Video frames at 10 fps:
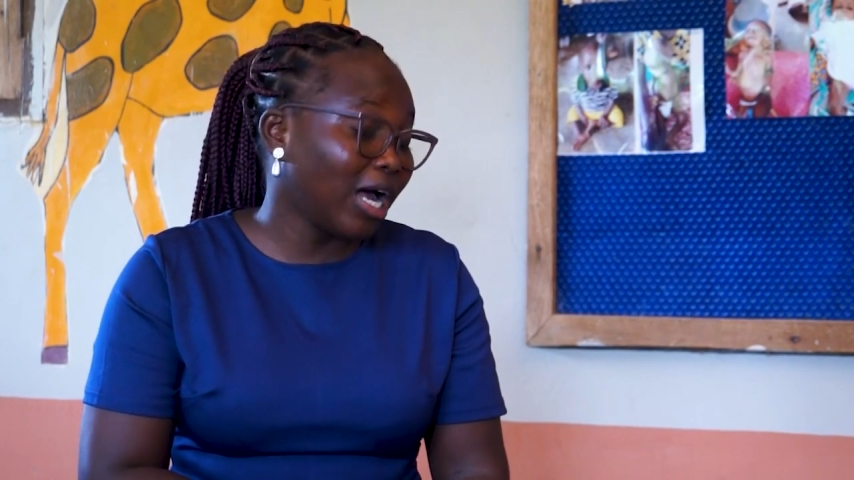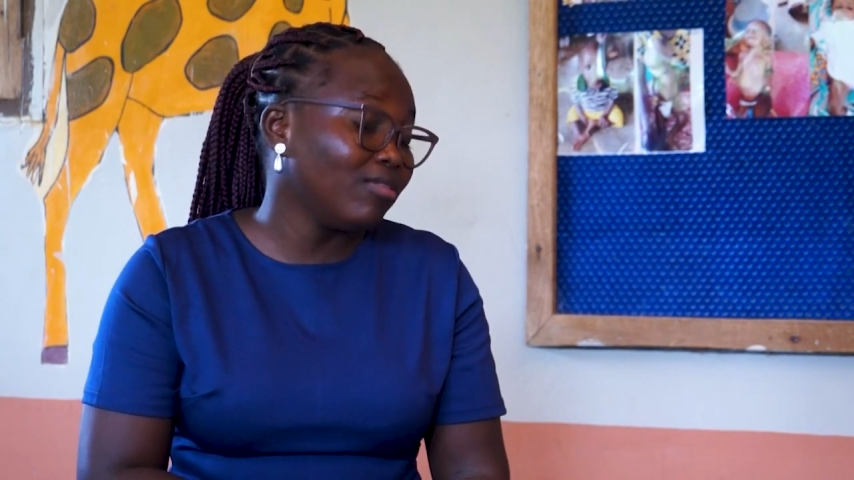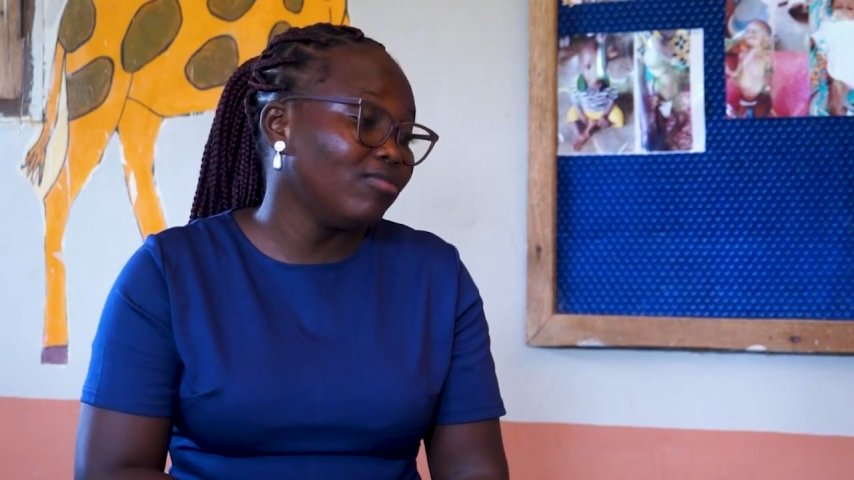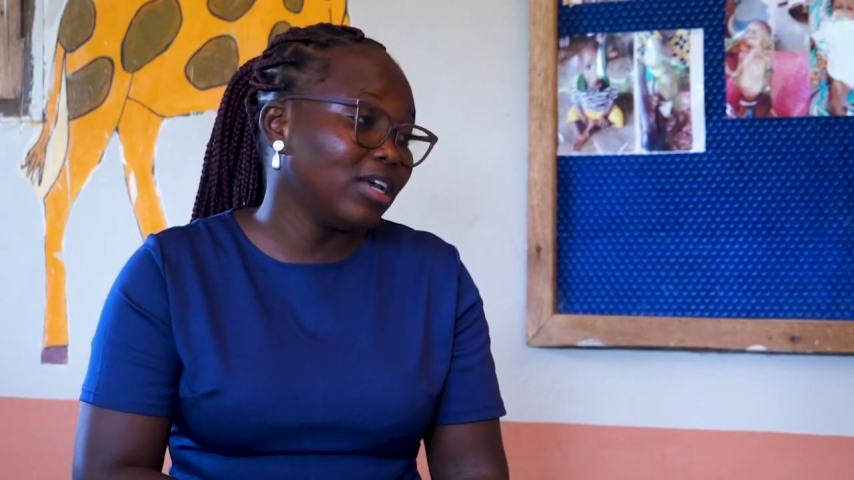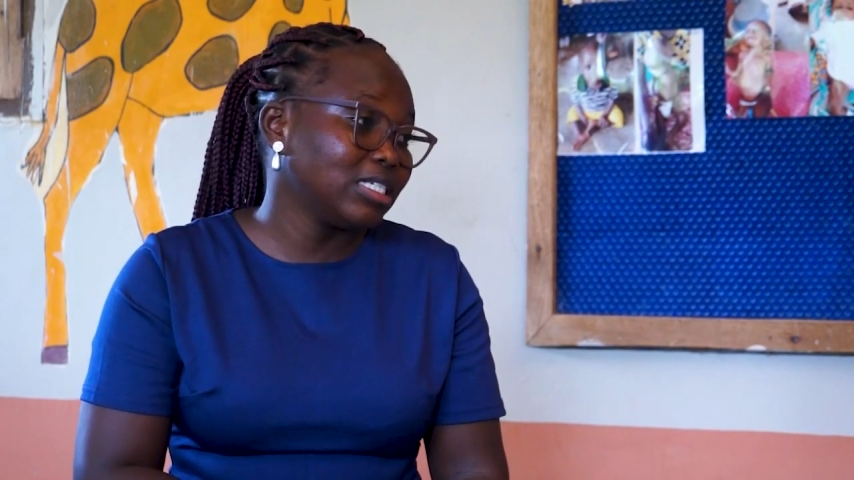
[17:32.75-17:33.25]

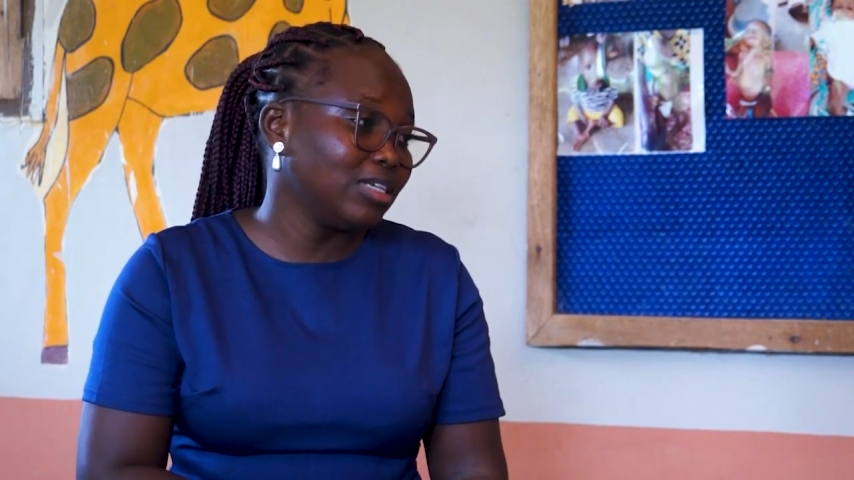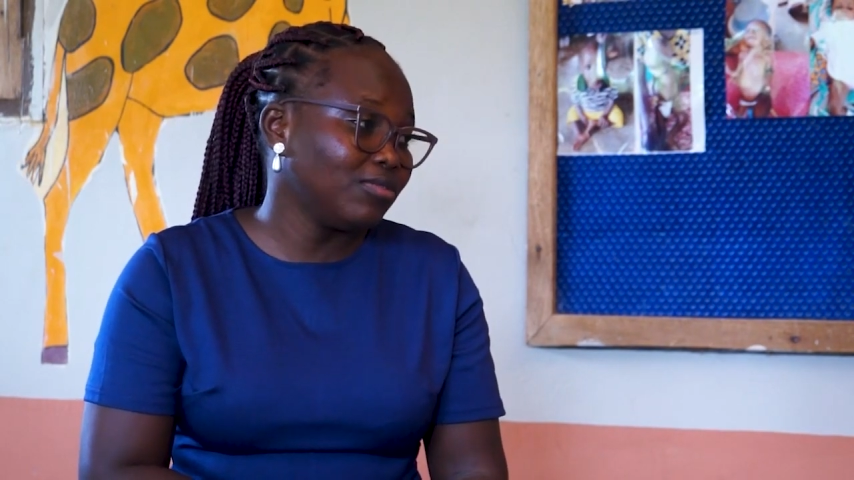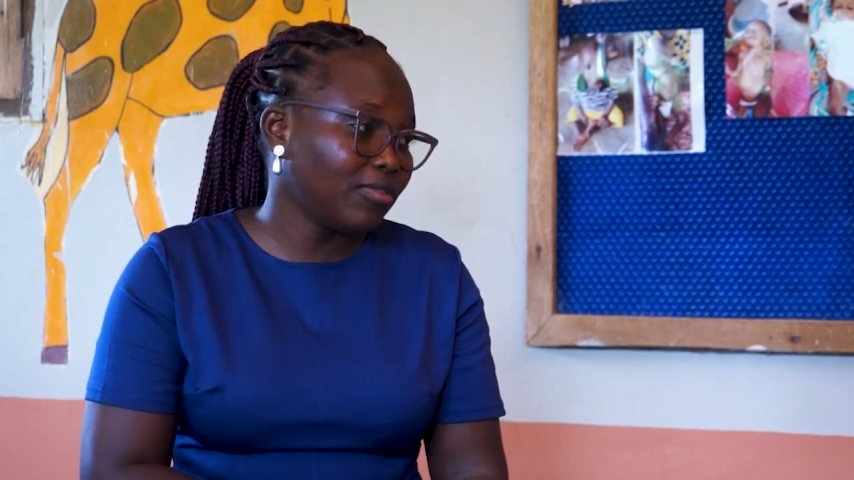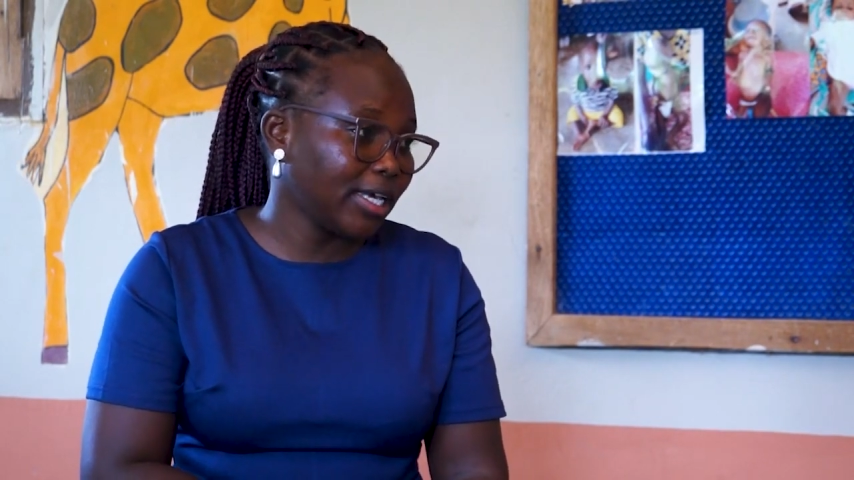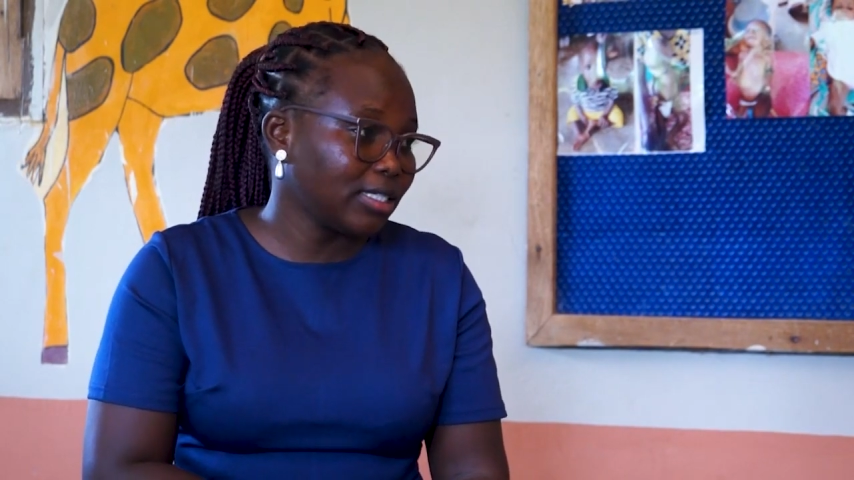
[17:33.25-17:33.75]
adverse
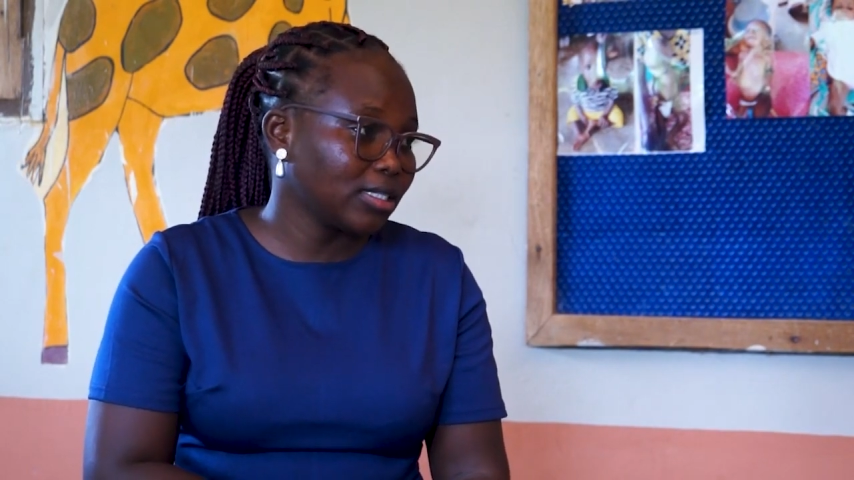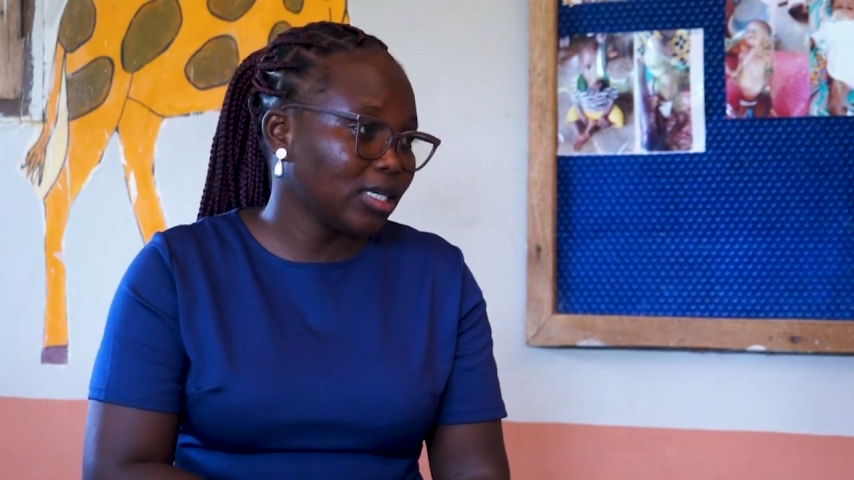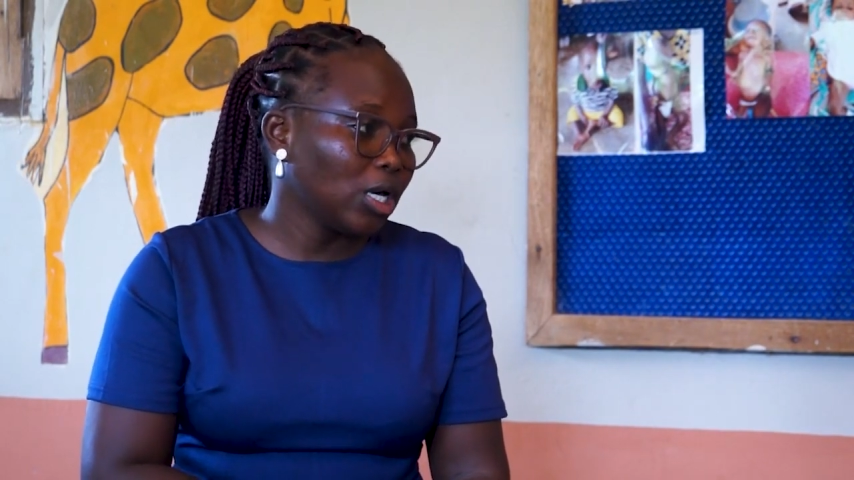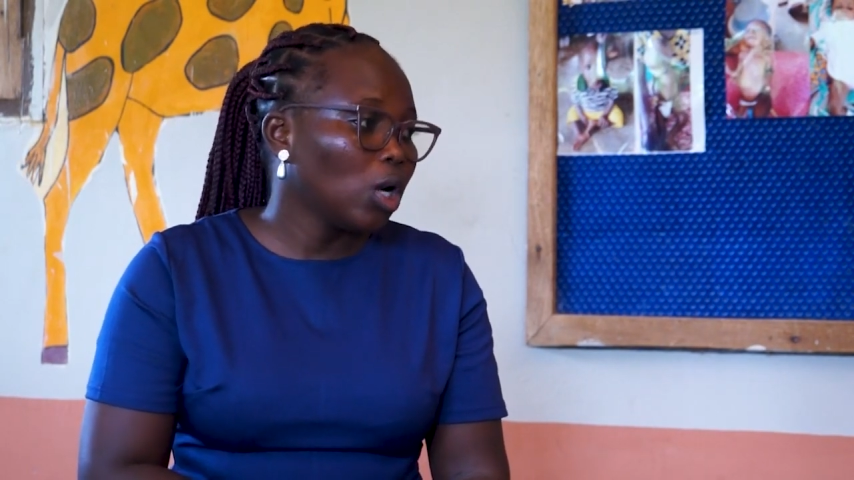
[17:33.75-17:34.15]
effects